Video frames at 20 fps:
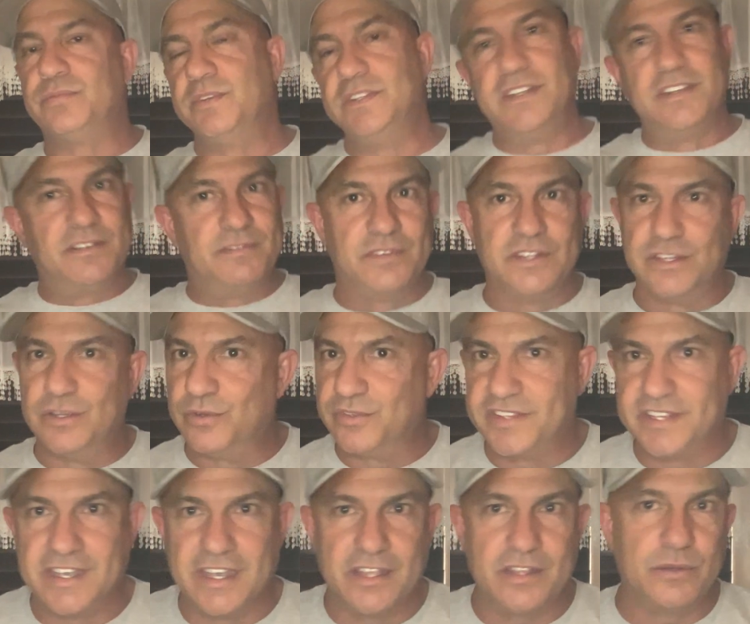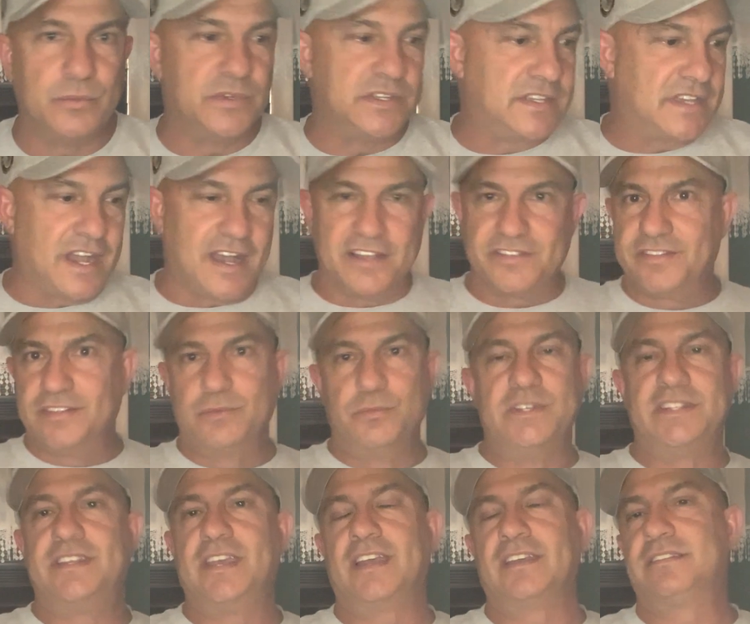We did a video together. And we
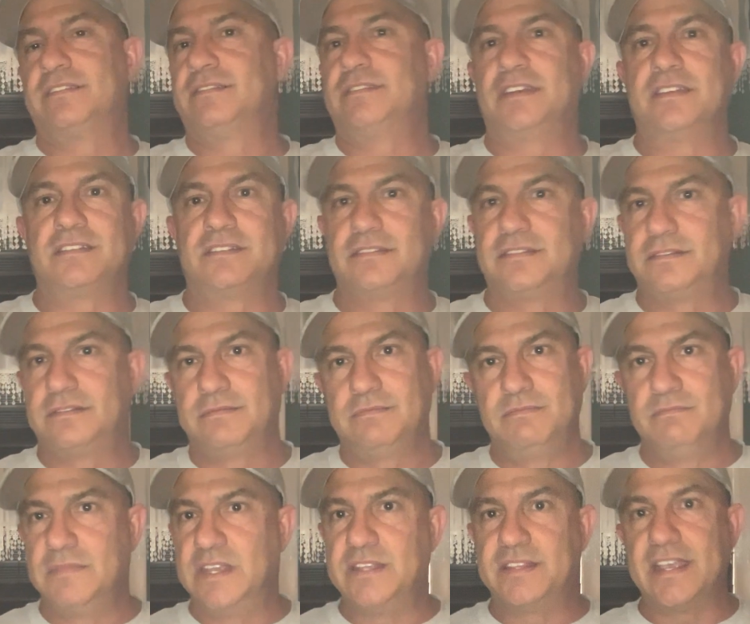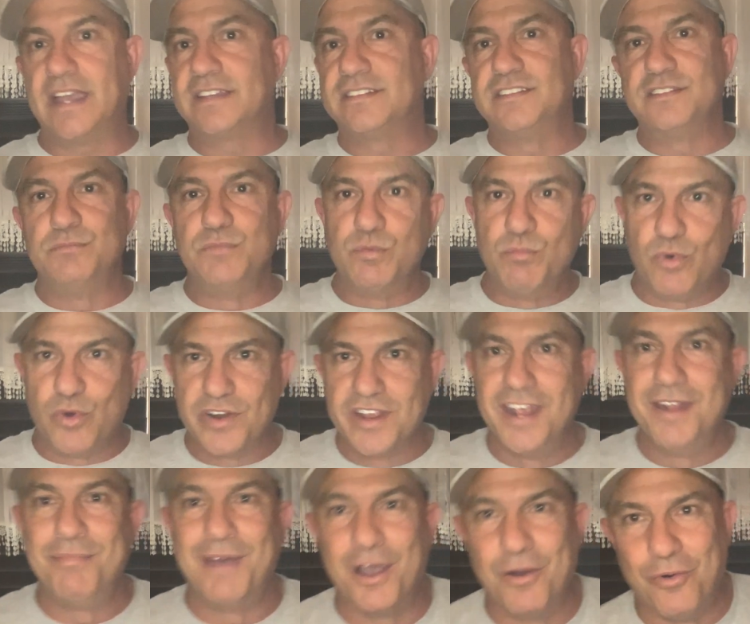text. Like, he texts me more than
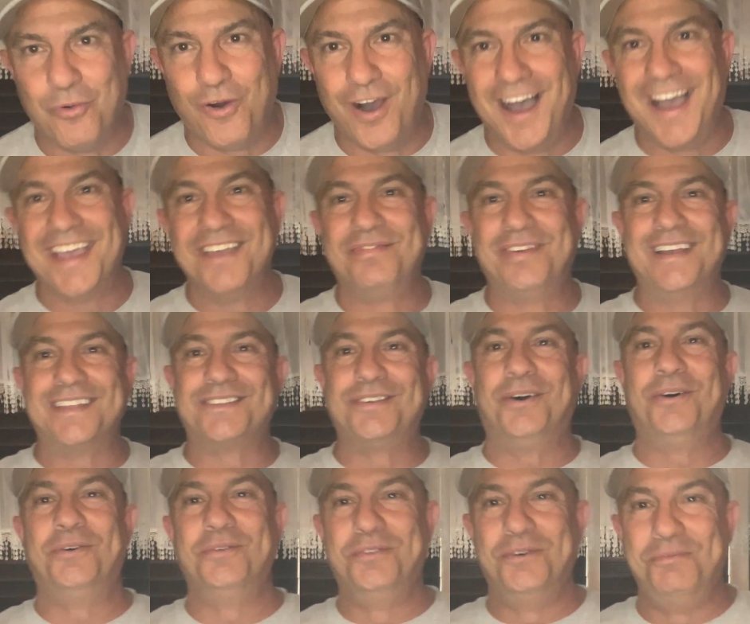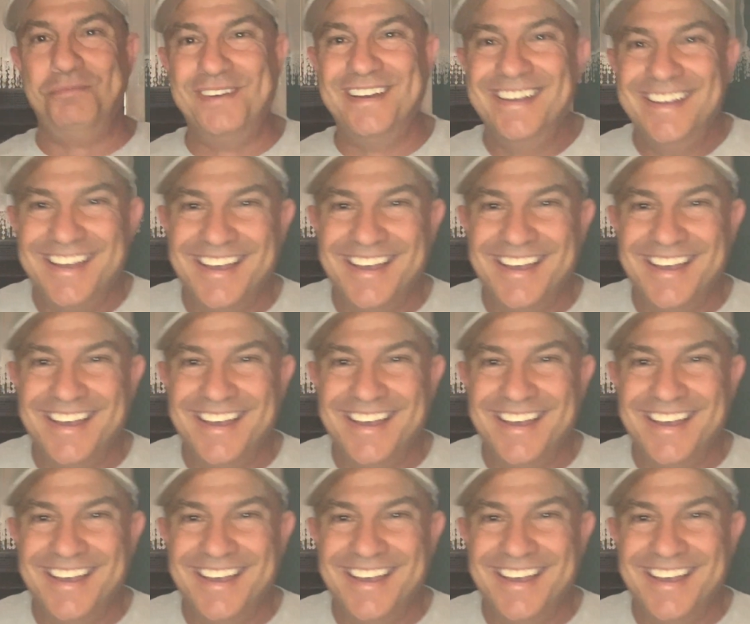my wife, I told him.